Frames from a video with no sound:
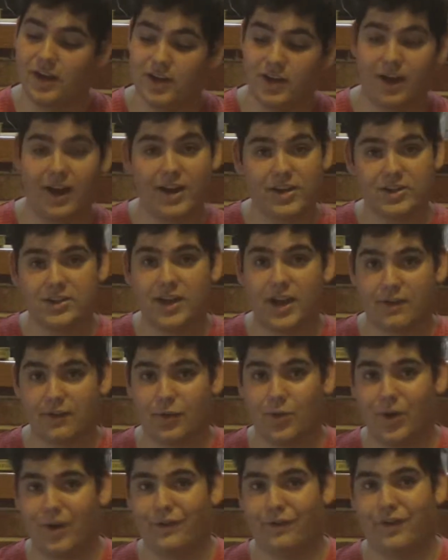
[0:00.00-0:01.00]
Now, I actually have
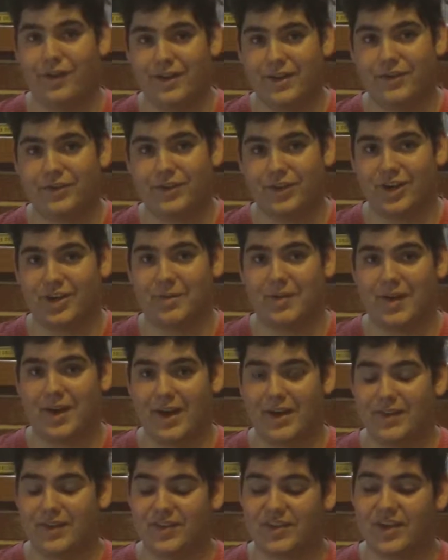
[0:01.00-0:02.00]
quite a funny story
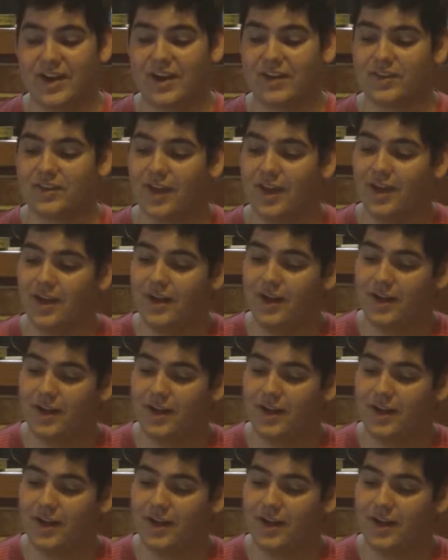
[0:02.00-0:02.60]
behind this, guys.